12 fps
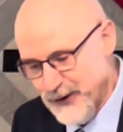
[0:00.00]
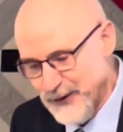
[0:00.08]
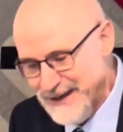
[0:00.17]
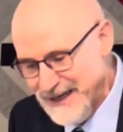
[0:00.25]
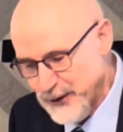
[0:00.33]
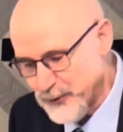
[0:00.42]
their
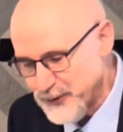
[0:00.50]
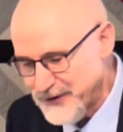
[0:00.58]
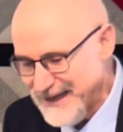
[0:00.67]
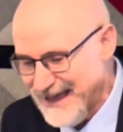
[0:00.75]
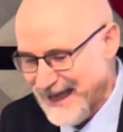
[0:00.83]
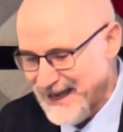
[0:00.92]

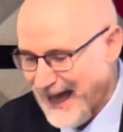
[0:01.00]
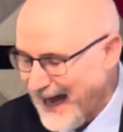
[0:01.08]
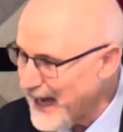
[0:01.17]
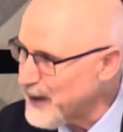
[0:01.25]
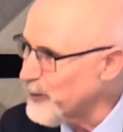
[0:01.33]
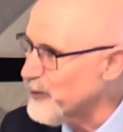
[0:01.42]
iniquity and
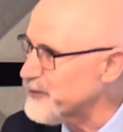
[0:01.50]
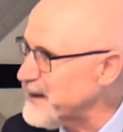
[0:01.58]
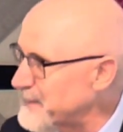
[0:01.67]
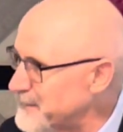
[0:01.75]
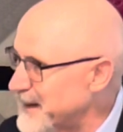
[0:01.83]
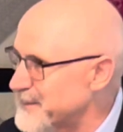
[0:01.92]
I will
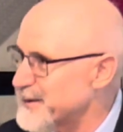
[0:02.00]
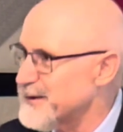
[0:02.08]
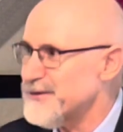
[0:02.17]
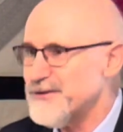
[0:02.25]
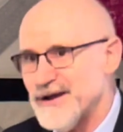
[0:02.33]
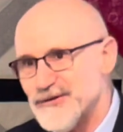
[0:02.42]

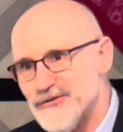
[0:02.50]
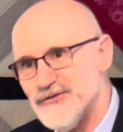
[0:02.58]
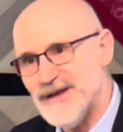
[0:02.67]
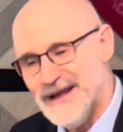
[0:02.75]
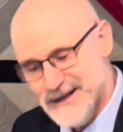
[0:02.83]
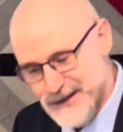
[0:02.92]
remember their
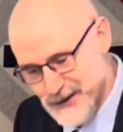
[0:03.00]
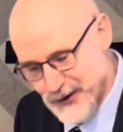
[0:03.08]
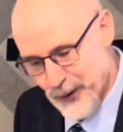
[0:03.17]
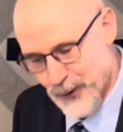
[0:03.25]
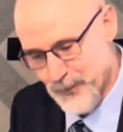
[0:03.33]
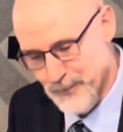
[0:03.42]
sin
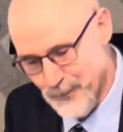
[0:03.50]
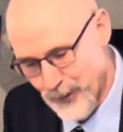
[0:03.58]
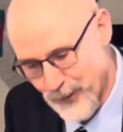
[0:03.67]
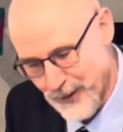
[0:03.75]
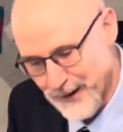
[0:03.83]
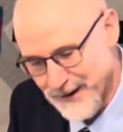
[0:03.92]
no
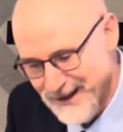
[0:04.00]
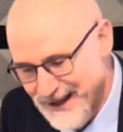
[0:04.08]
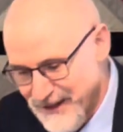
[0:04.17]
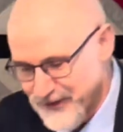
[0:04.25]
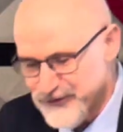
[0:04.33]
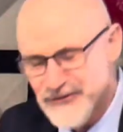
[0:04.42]
more.
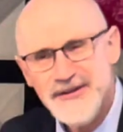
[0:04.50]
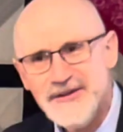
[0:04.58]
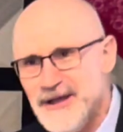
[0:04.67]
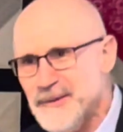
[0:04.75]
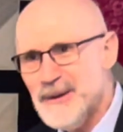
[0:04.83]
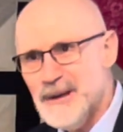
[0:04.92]
This is a
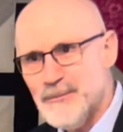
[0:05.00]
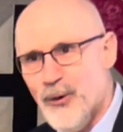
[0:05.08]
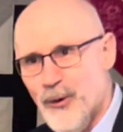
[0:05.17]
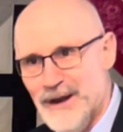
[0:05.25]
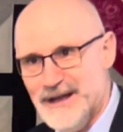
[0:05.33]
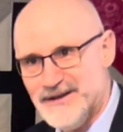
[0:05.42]
tipping
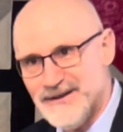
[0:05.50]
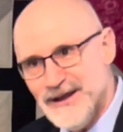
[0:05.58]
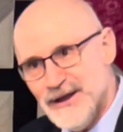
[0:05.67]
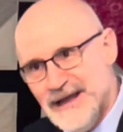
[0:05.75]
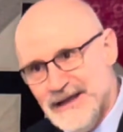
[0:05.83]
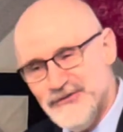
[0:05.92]
point
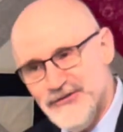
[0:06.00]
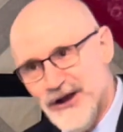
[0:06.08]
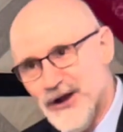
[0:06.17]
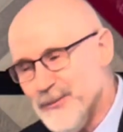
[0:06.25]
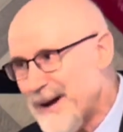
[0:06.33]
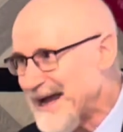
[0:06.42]
in
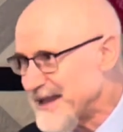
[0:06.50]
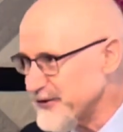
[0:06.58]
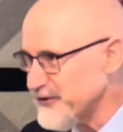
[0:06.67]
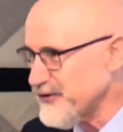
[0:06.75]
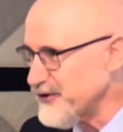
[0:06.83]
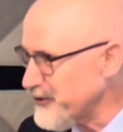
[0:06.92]
Jeremiah.
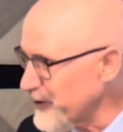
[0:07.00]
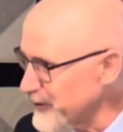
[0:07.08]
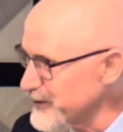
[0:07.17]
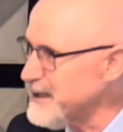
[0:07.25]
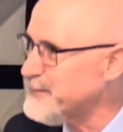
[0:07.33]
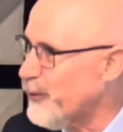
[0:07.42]
This is a
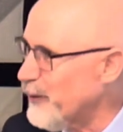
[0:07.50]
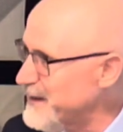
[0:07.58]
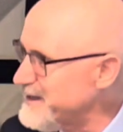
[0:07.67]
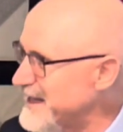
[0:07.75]
turning point